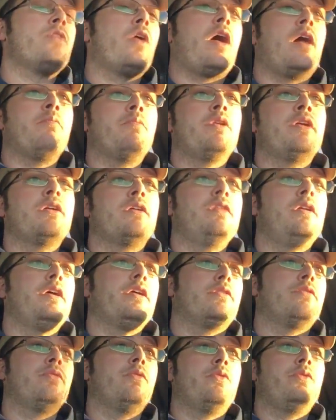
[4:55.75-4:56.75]
so I'm gonna
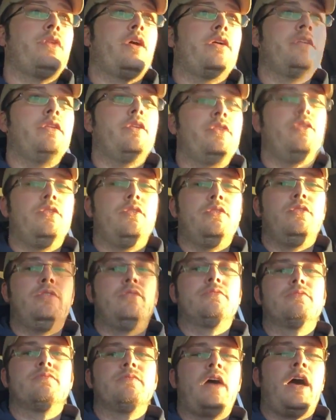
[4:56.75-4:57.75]
click through their
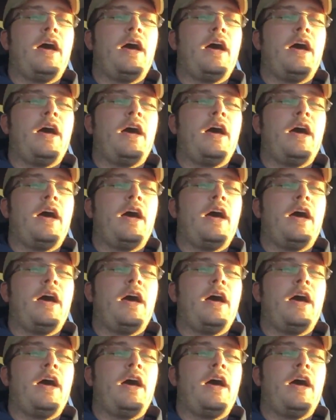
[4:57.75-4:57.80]
little